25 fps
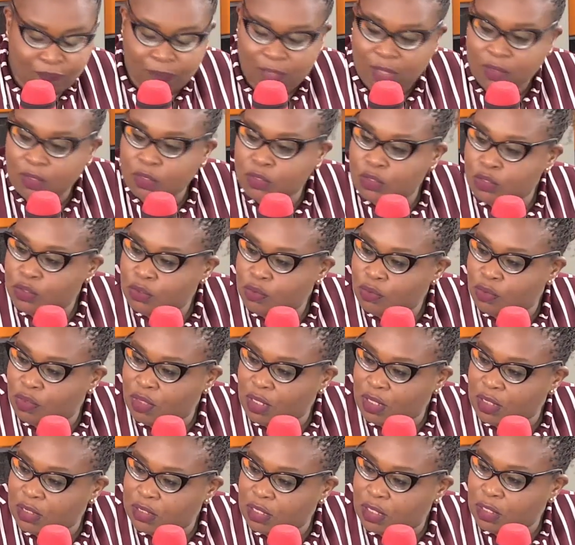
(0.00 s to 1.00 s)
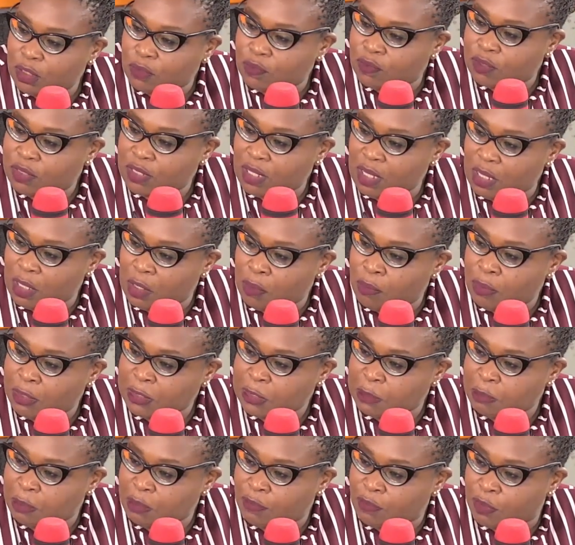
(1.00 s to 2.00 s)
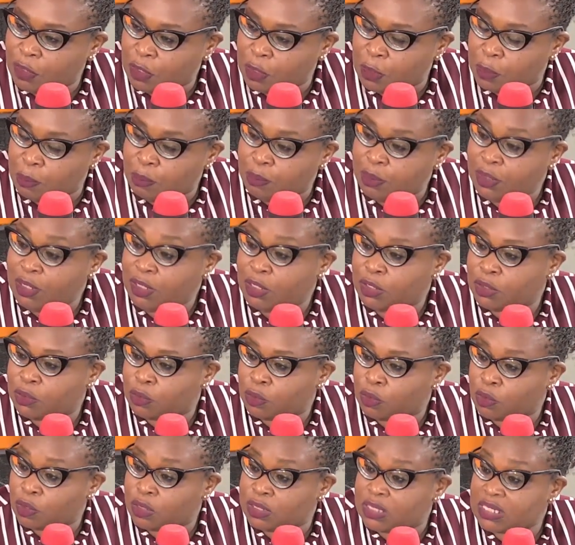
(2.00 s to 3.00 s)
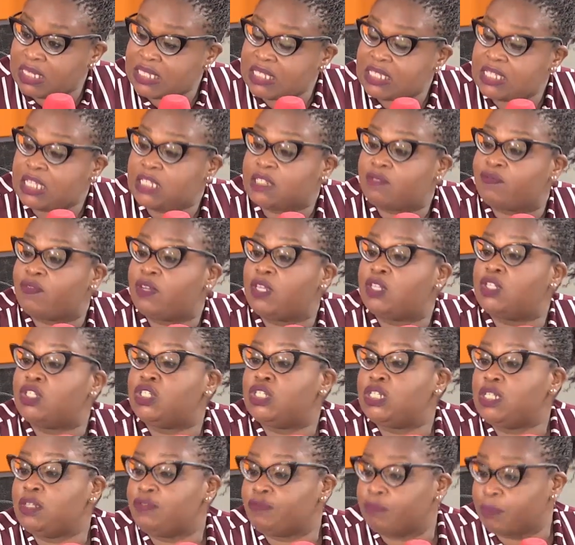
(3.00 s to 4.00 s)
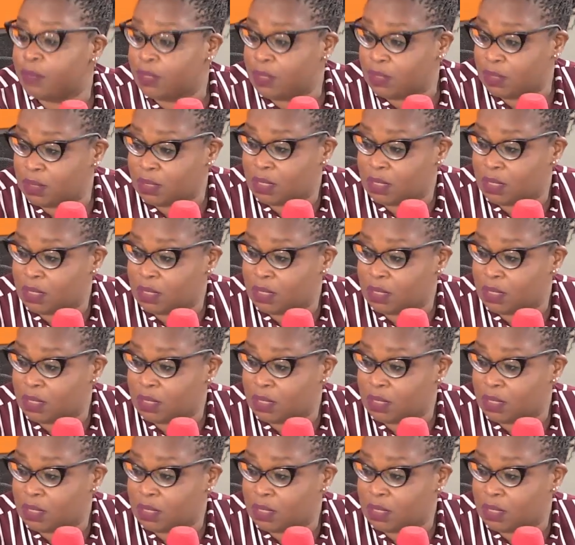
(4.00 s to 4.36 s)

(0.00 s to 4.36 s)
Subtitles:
the two things that you've said, a recipe for the completion or the successful achievement